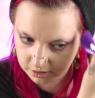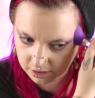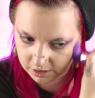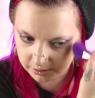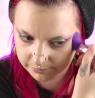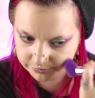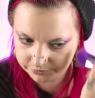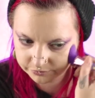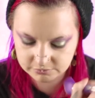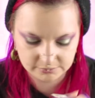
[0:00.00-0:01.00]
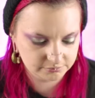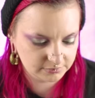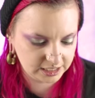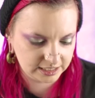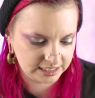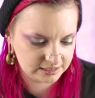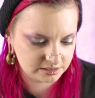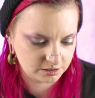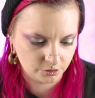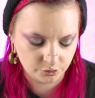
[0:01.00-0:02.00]
in
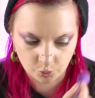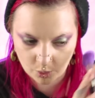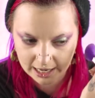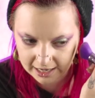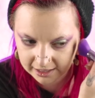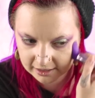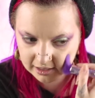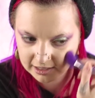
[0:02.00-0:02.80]
his own way.